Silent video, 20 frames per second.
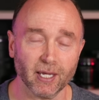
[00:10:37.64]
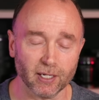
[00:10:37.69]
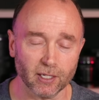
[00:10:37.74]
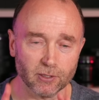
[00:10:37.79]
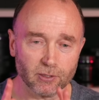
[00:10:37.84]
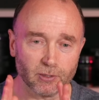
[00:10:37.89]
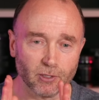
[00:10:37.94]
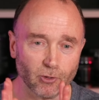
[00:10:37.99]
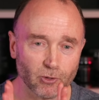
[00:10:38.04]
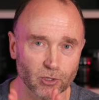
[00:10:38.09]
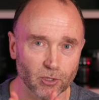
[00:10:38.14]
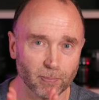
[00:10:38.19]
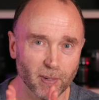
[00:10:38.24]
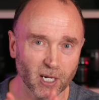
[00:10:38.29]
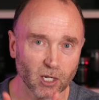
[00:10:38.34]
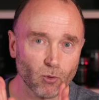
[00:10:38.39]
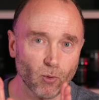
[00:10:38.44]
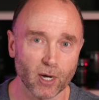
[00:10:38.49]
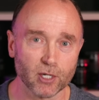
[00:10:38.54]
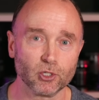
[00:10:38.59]
It is There is a
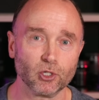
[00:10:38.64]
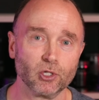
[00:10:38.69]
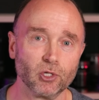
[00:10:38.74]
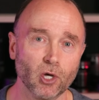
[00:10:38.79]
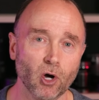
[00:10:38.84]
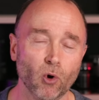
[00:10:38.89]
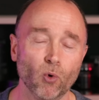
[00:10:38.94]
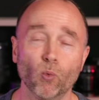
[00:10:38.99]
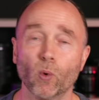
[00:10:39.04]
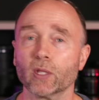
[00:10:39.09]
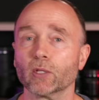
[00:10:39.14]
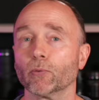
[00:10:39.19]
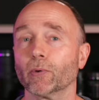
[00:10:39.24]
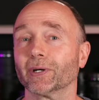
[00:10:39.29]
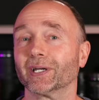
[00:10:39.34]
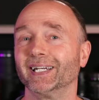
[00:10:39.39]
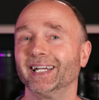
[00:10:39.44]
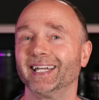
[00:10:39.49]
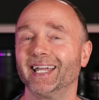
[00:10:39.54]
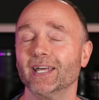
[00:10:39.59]
big question, though, whether we're
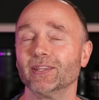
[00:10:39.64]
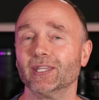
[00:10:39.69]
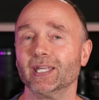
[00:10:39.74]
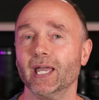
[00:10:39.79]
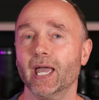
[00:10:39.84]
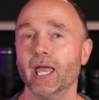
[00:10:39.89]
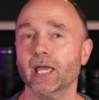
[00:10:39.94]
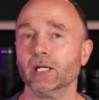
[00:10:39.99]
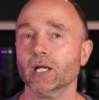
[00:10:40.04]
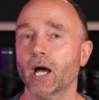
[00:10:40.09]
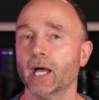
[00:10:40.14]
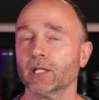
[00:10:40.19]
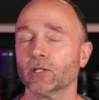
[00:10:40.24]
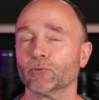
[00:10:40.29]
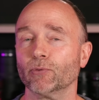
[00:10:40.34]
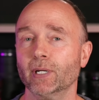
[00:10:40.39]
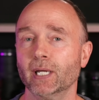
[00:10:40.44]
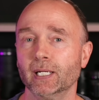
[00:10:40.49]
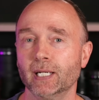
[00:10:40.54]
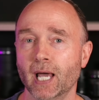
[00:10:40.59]
going to get the
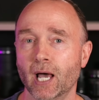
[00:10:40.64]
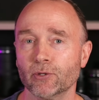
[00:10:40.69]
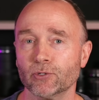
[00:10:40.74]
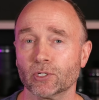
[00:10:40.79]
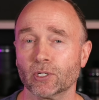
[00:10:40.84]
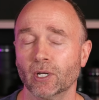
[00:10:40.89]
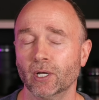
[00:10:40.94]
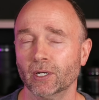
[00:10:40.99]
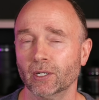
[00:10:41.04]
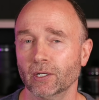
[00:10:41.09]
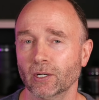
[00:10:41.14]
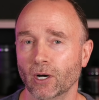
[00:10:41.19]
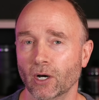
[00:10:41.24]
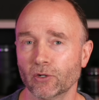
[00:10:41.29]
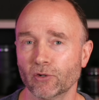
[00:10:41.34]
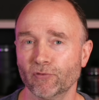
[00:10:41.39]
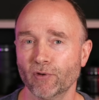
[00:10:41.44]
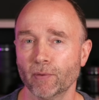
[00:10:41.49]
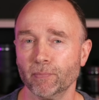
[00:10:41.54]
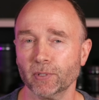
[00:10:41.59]
A9 III announced on
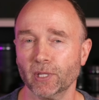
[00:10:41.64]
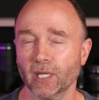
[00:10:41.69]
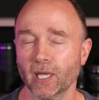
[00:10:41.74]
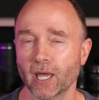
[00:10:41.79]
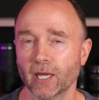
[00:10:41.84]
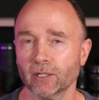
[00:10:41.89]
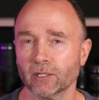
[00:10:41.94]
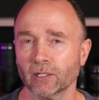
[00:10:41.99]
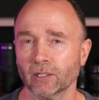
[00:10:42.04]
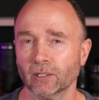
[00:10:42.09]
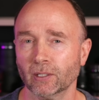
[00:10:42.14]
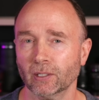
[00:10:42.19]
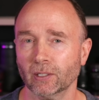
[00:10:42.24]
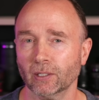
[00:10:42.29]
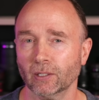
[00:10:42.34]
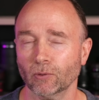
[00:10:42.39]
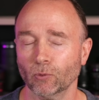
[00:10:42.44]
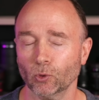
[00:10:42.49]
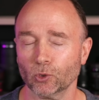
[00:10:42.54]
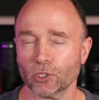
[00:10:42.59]
November the 8th.
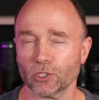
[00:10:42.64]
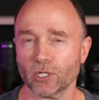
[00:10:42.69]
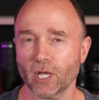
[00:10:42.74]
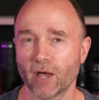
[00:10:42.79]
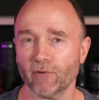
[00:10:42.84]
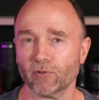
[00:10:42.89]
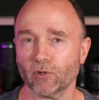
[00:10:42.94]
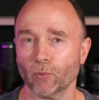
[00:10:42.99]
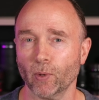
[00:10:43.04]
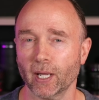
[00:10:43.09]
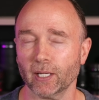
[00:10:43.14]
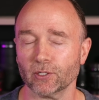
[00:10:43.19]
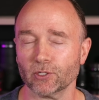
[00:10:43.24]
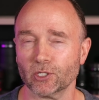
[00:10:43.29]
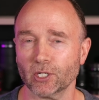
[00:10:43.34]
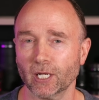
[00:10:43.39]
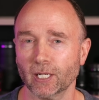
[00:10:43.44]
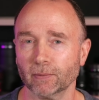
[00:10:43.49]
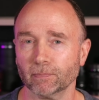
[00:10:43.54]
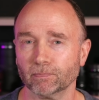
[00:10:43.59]
We'll just have to wait and
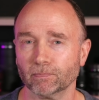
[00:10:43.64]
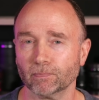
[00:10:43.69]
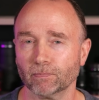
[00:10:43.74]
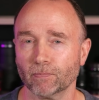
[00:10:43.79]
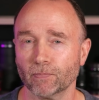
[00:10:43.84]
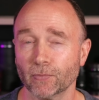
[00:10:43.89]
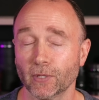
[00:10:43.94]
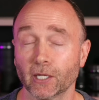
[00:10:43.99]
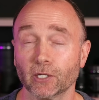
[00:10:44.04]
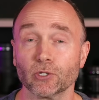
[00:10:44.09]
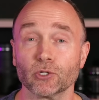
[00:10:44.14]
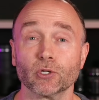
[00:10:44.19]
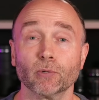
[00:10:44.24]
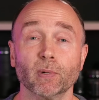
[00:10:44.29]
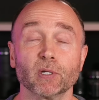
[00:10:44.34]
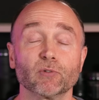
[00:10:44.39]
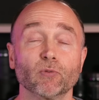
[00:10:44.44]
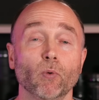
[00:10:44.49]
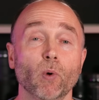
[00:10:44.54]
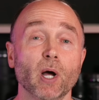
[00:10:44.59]
see. Thank you so
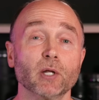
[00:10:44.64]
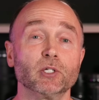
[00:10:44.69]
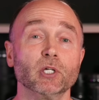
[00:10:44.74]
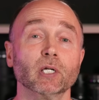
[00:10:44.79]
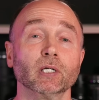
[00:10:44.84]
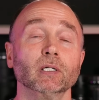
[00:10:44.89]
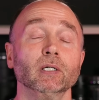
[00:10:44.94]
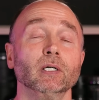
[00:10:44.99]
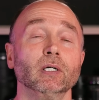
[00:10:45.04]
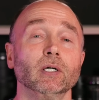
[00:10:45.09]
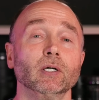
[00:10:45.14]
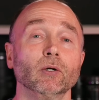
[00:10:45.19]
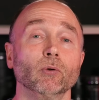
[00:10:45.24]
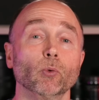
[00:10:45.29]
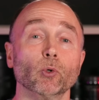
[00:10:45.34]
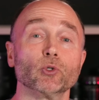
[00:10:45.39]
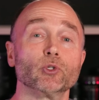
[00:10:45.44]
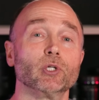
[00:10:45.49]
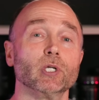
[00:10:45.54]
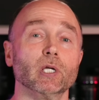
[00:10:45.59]
much for watching.
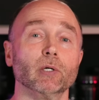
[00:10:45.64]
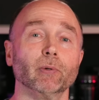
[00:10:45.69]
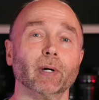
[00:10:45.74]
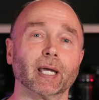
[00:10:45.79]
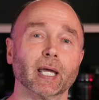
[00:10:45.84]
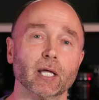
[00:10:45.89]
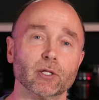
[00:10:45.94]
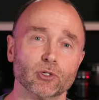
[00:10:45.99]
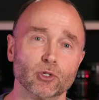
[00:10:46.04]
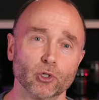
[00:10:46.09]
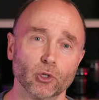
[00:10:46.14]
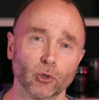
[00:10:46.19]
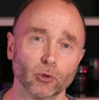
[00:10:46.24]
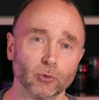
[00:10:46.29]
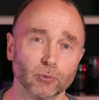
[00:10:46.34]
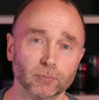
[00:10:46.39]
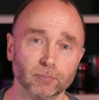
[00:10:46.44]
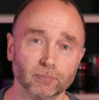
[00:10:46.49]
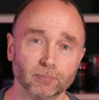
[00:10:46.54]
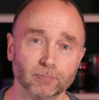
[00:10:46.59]
We'll see you again soon.